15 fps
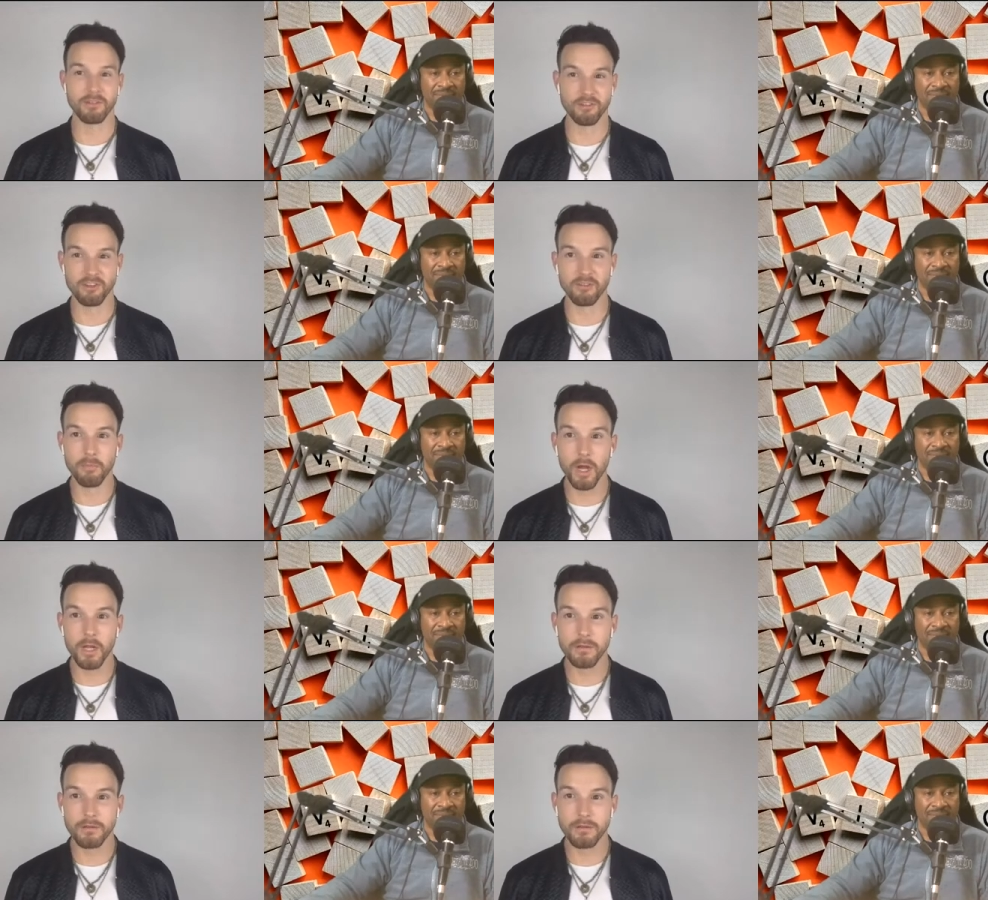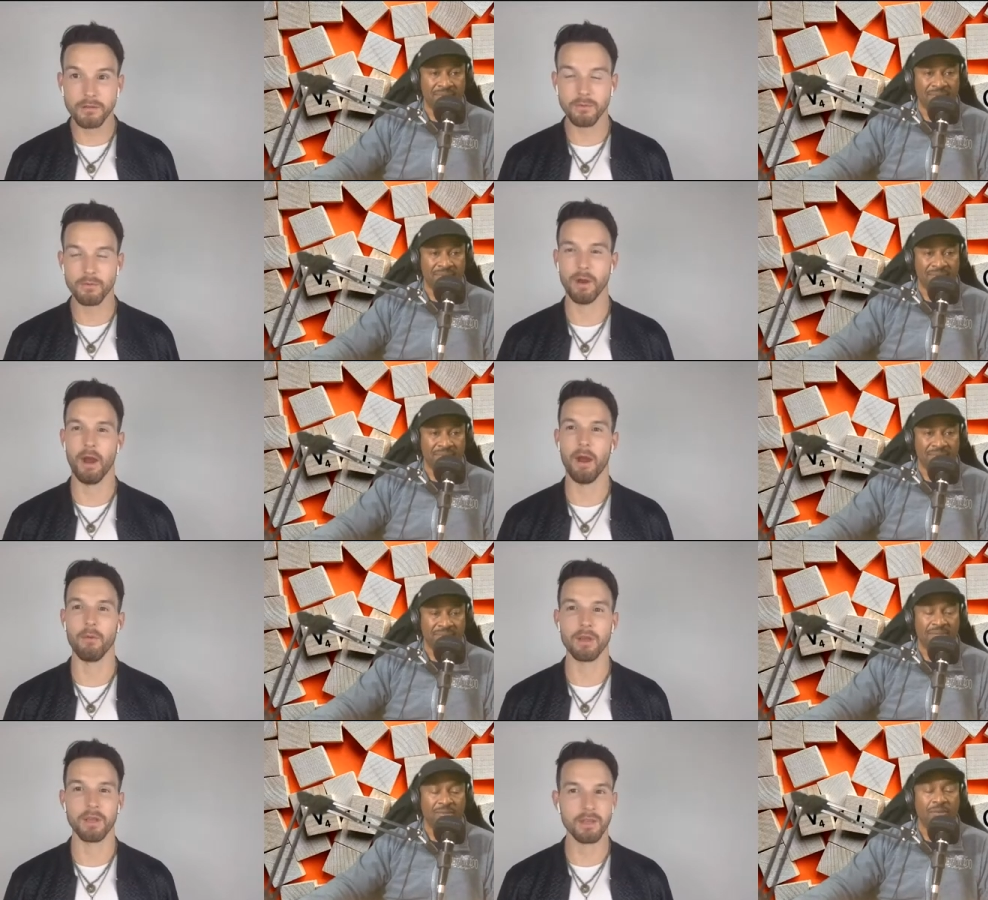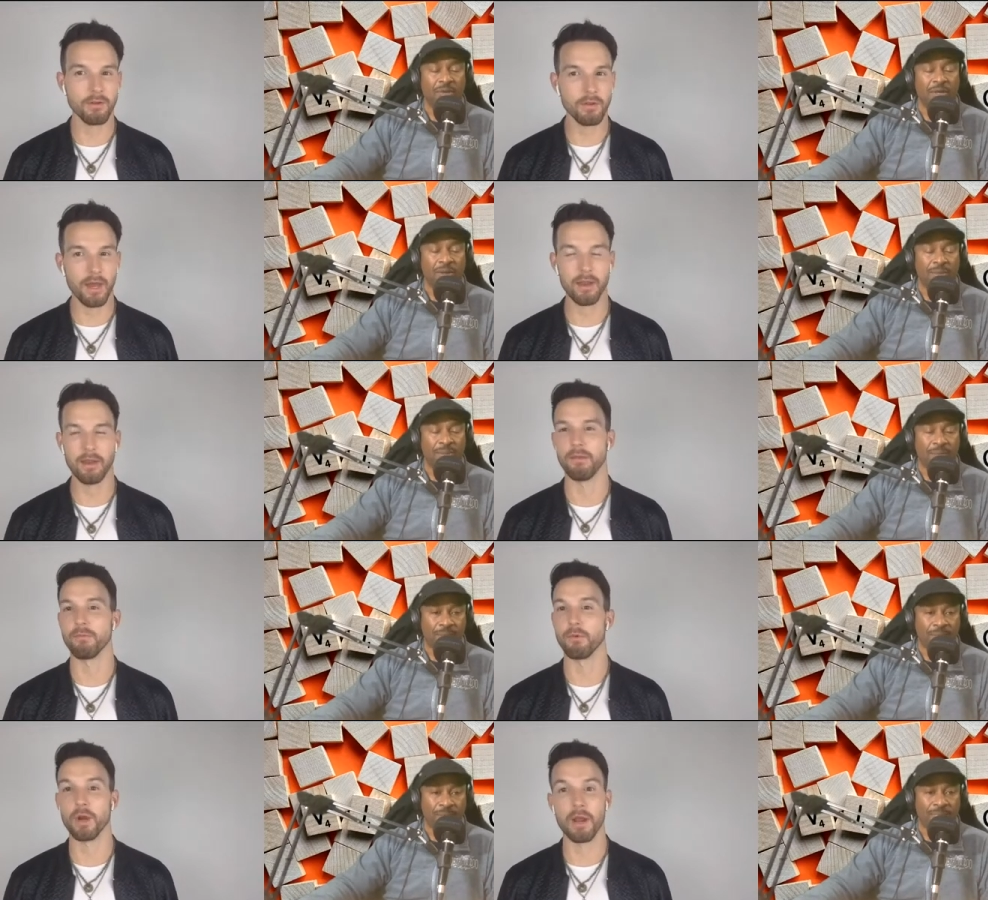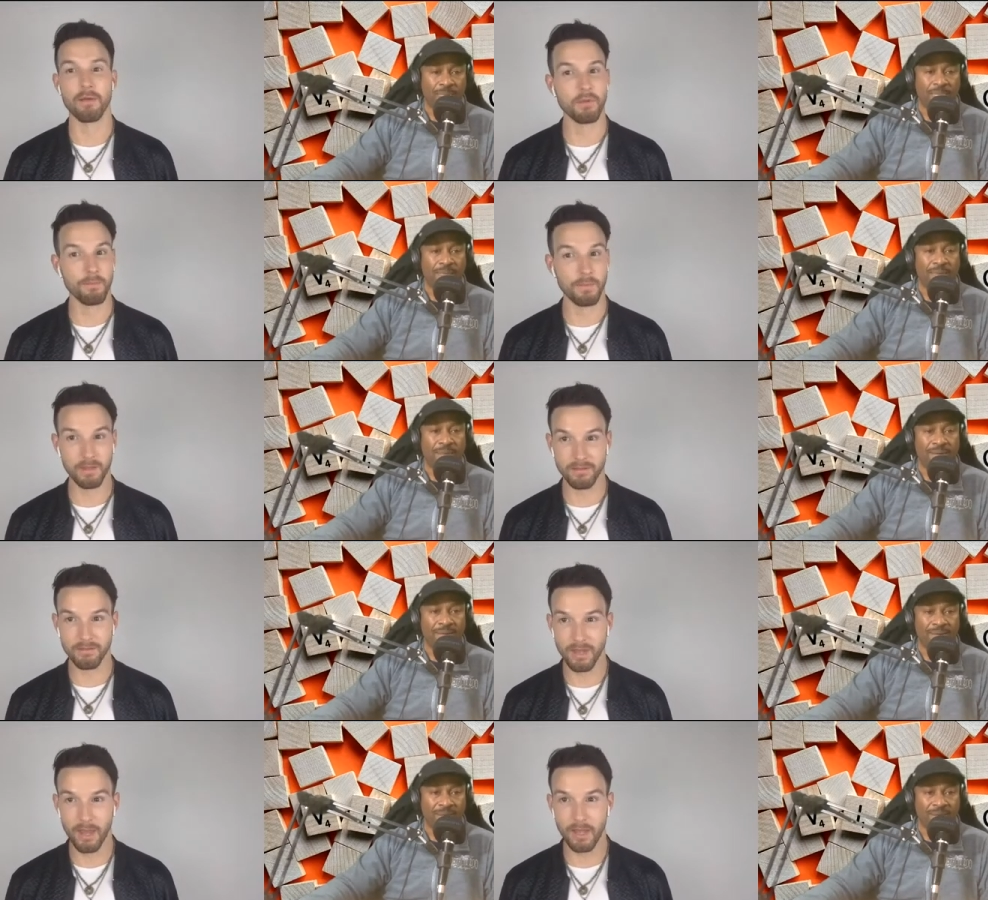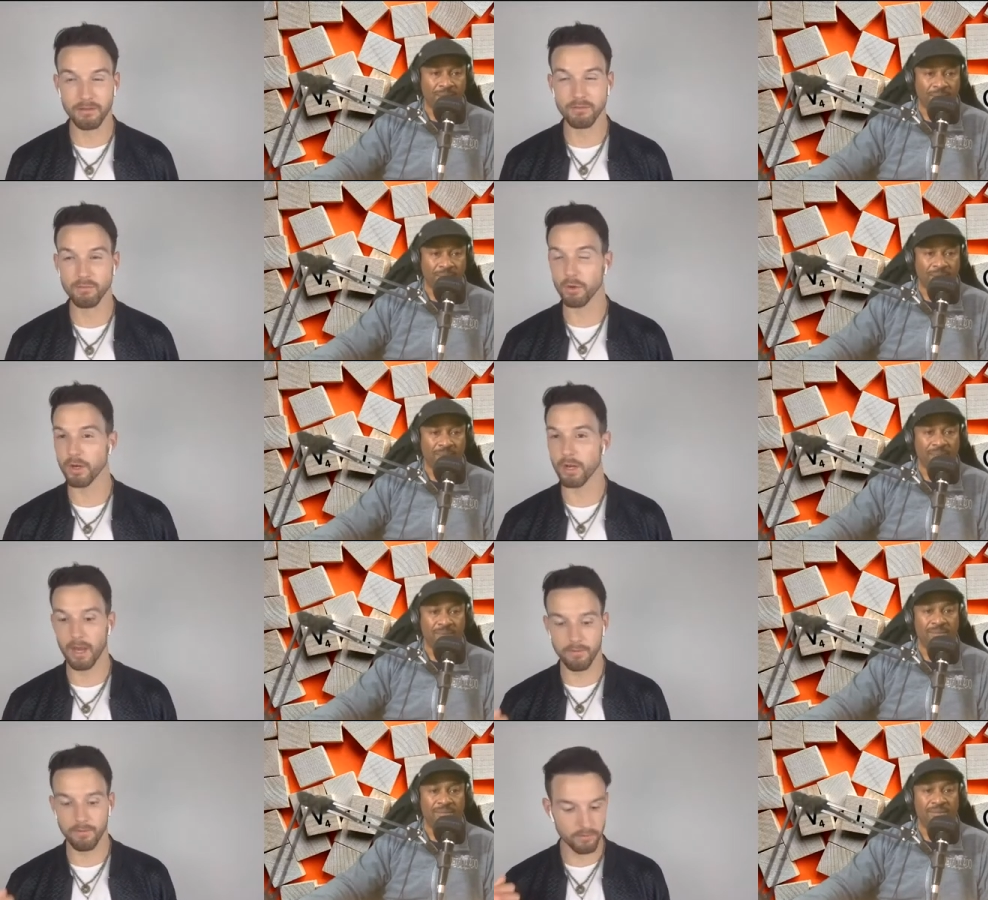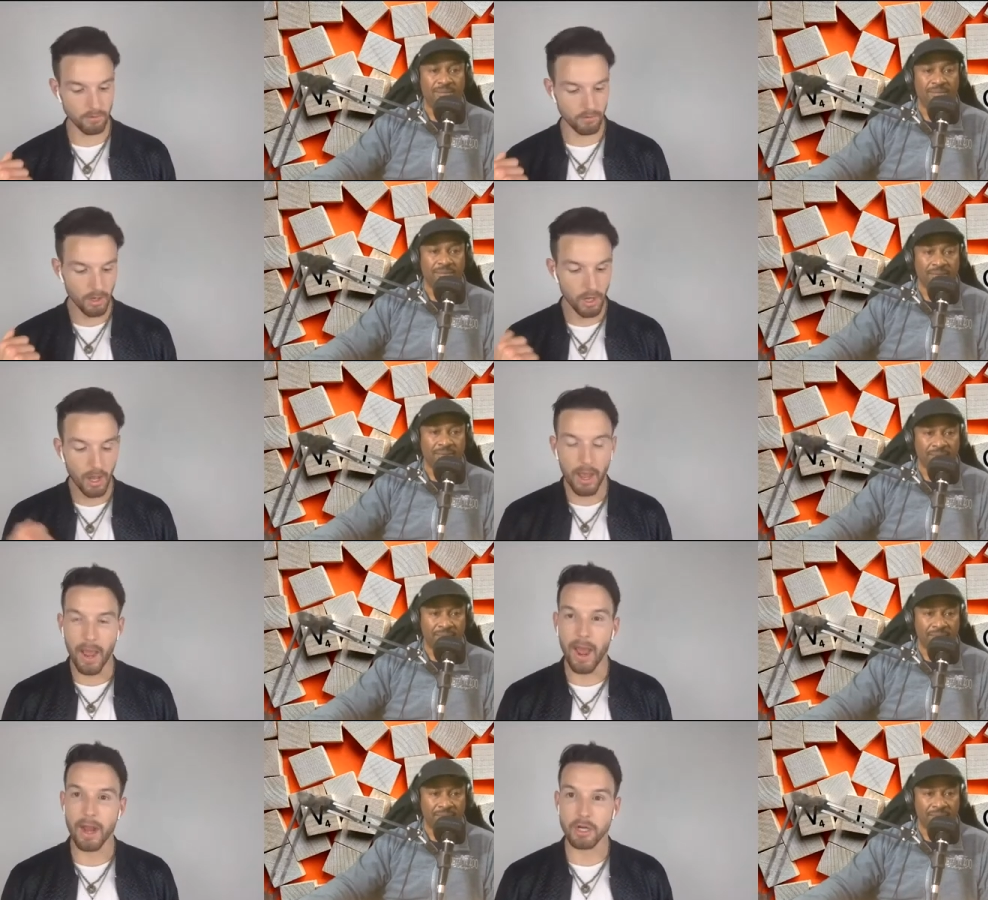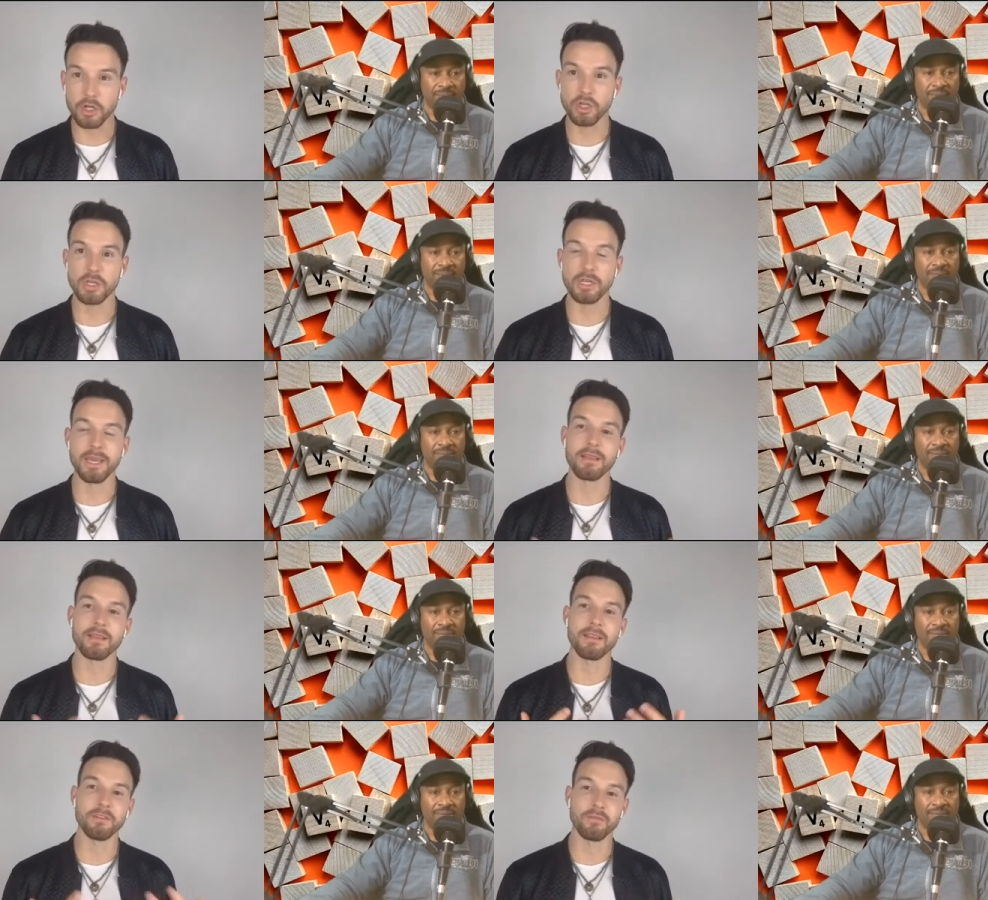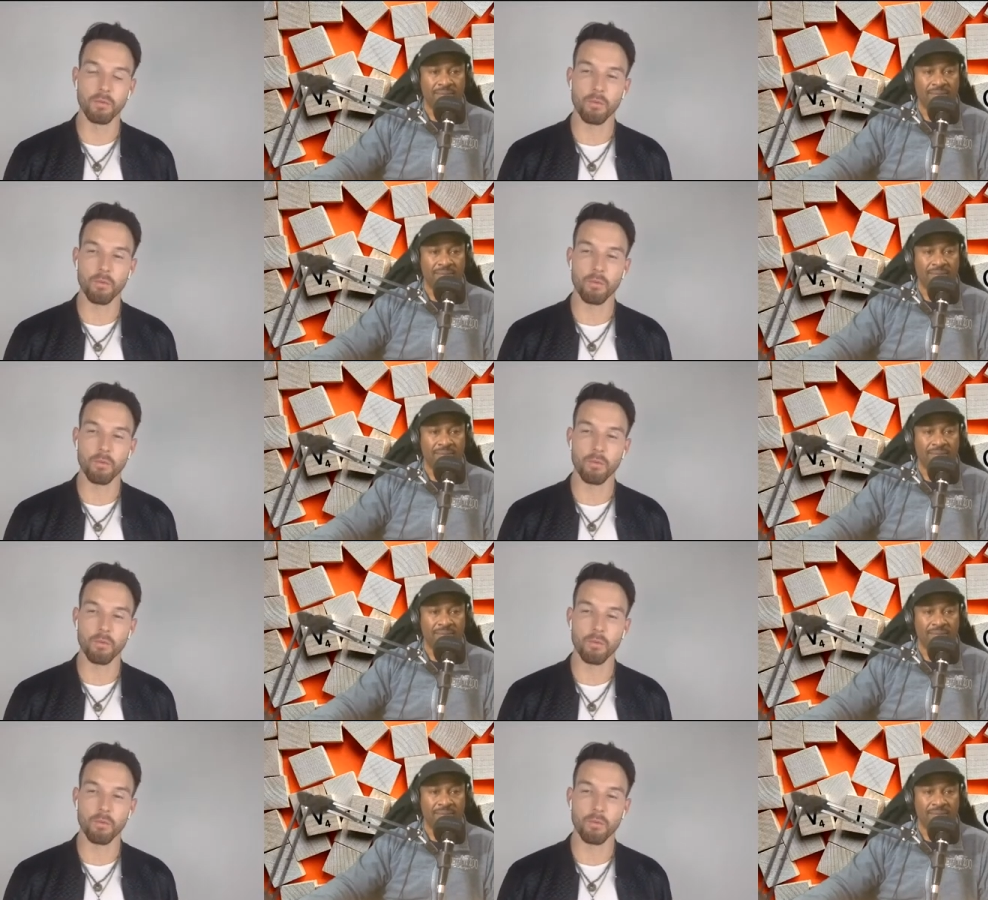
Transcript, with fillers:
Speaker 1: 6 months. We can do that. And we're going to have to be intense. We're going to have to actually get these